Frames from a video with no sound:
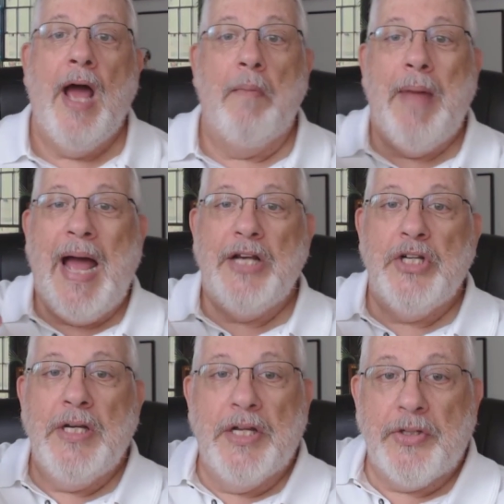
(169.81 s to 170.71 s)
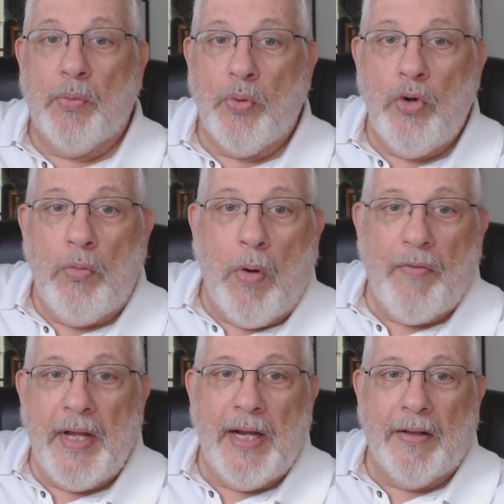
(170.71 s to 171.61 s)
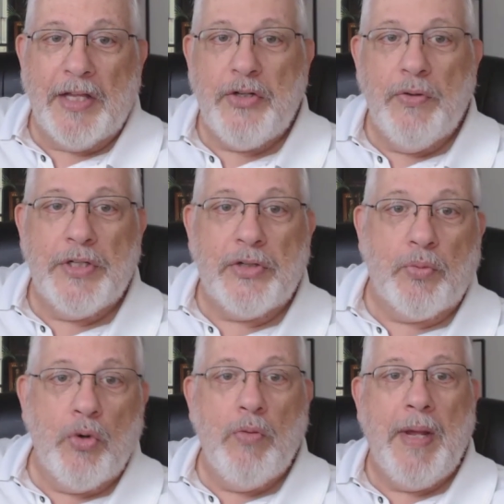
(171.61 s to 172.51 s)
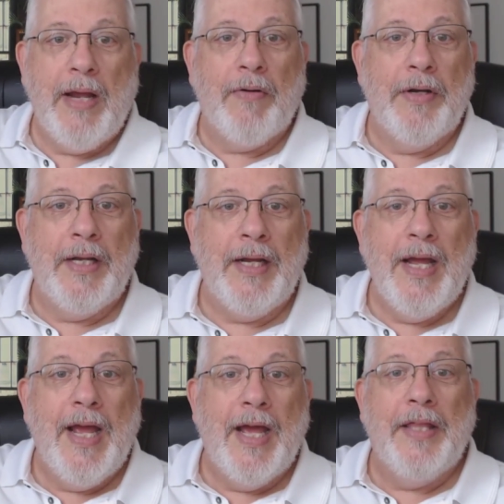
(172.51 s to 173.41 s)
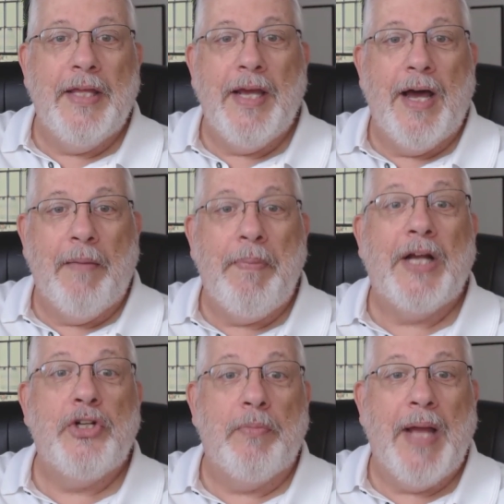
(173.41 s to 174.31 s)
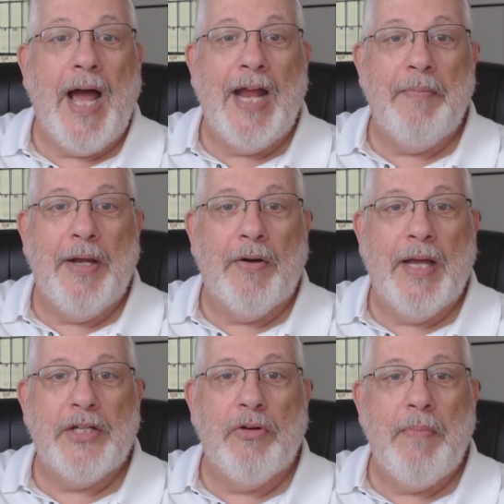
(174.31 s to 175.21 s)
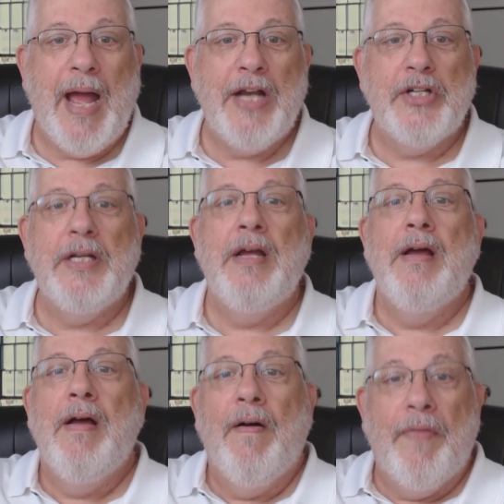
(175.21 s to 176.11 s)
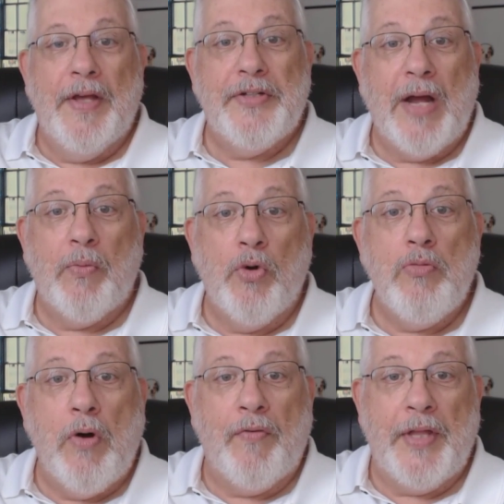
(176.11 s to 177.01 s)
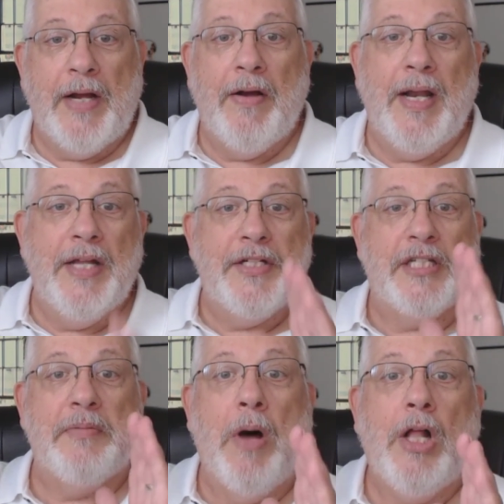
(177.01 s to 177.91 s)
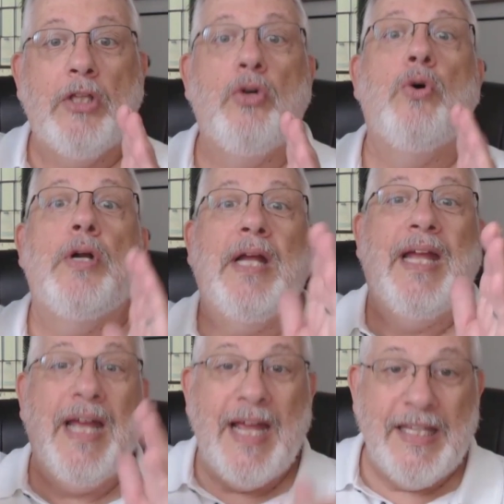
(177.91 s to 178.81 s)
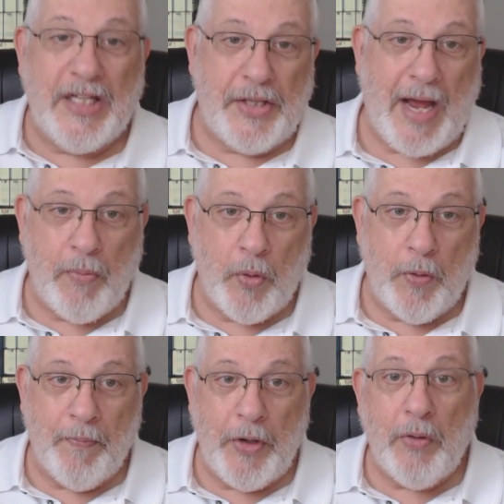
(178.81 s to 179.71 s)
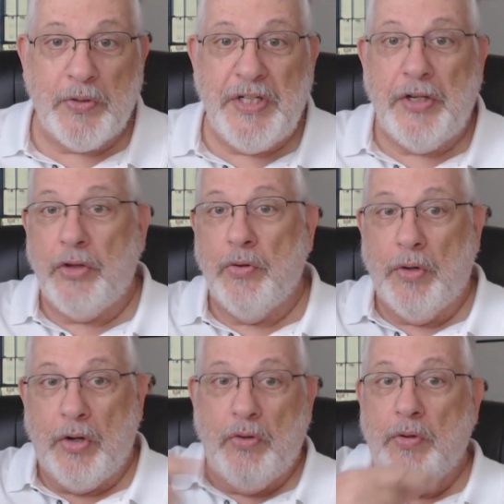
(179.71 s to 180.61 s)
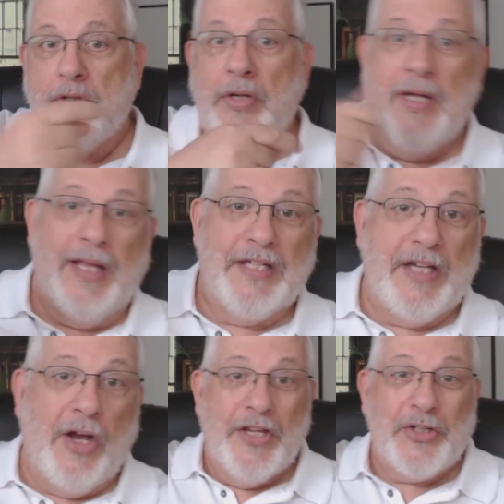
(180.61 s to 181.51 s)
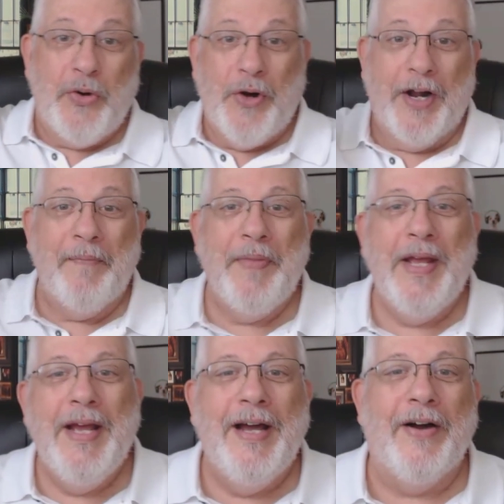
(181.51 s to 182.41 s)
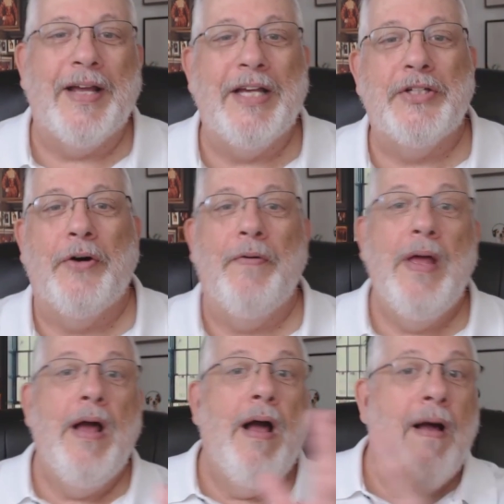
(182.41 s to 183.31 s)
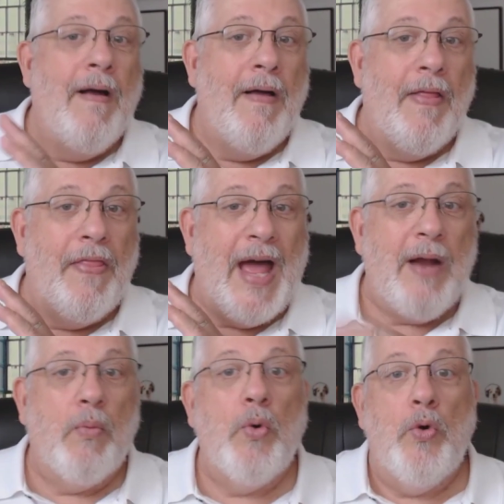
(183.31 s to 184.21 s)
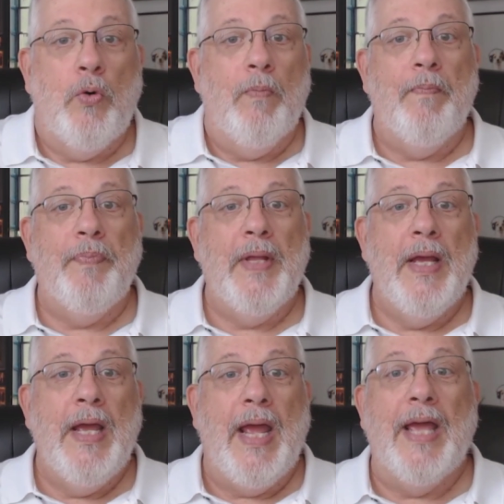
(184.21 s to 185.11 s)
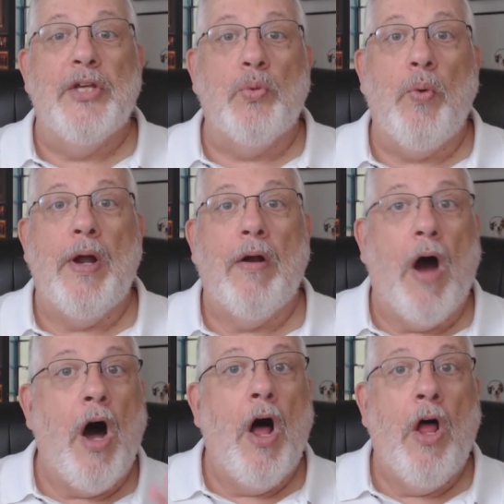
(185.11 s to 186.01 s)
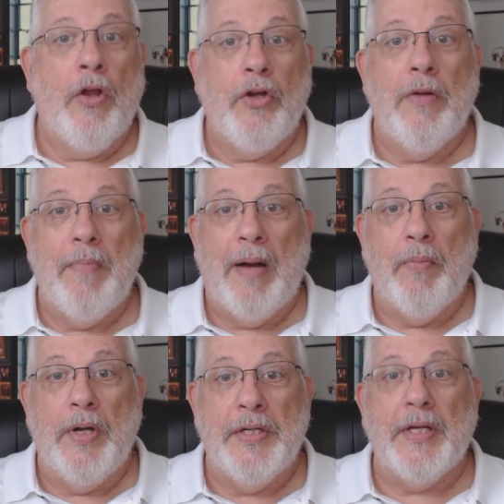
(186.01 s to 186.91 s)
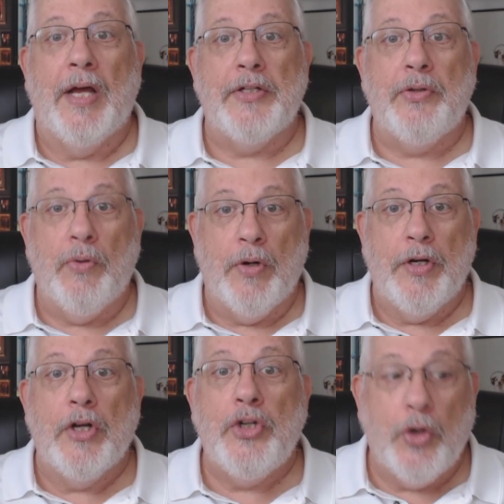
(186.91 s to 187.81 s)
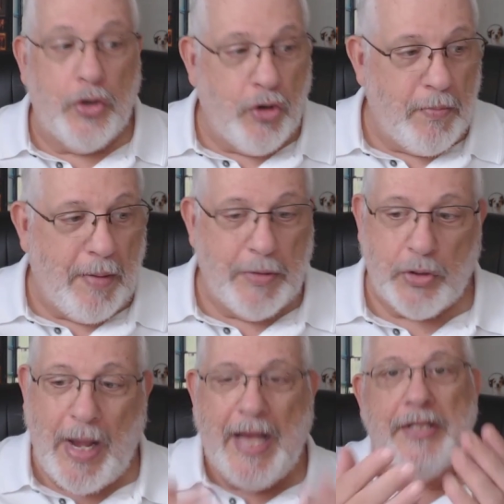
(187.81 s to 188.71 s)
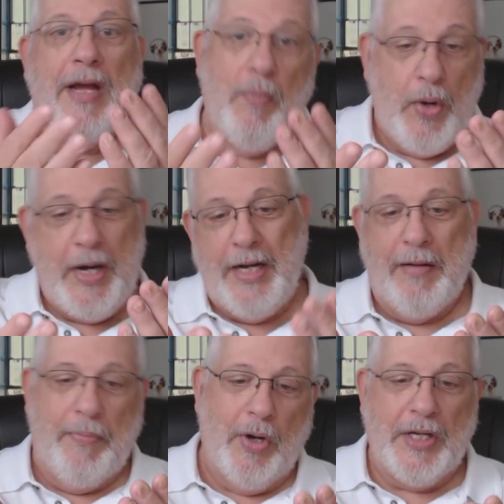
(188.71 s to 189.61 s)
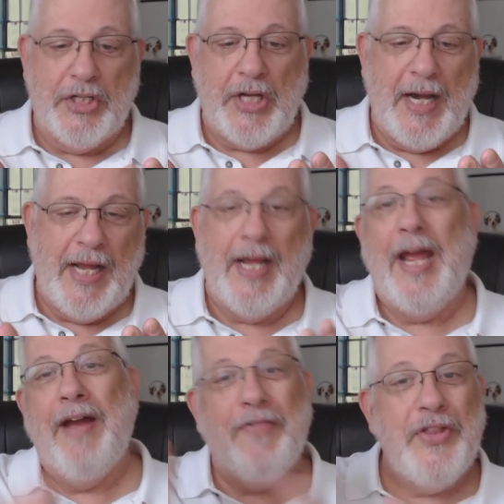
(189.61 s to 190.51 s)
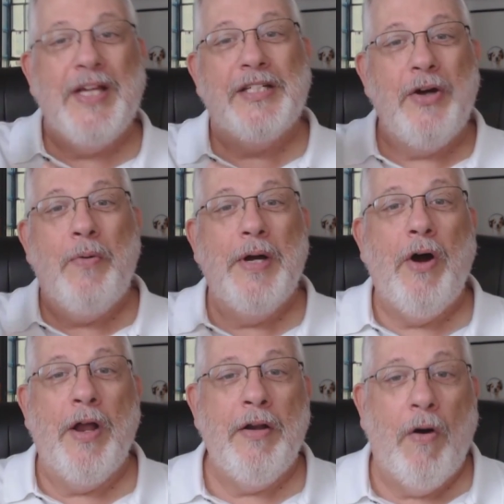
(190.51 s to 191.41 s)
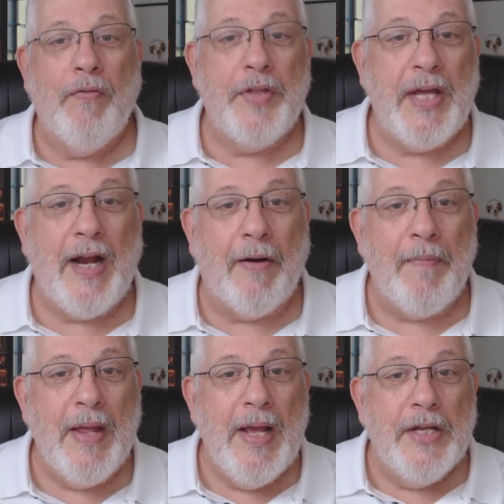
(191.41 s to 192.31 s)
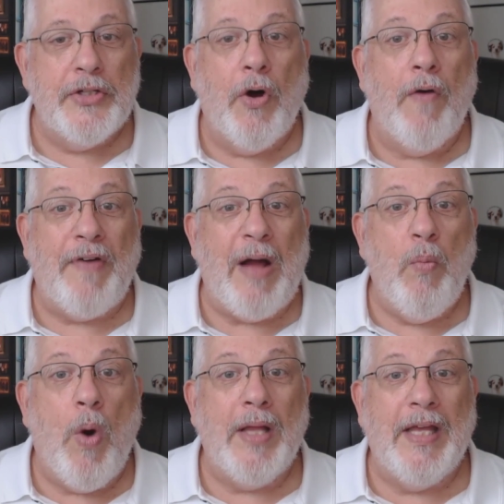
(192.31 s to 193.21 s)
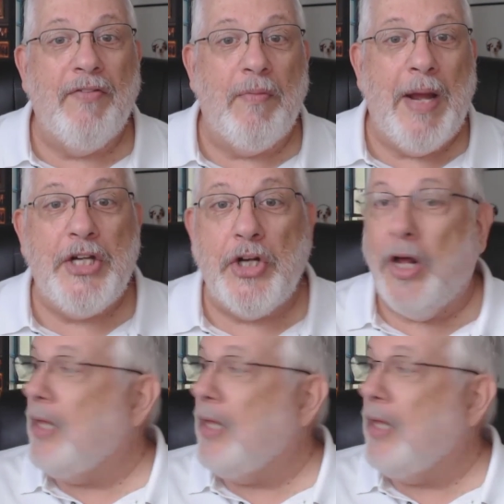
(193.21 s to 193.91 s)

Imagine there's a room over here. Let's use this room here in the picture behind me, okay? So imagine there's that room over there, and there's a small door to get into that room. You don't see the door. The door is, let's this corner. Okay, so that room is where all your memories are stored, your short-term memories. So as I'm reading a book or studying it, everything is going on over there. So if I want the information,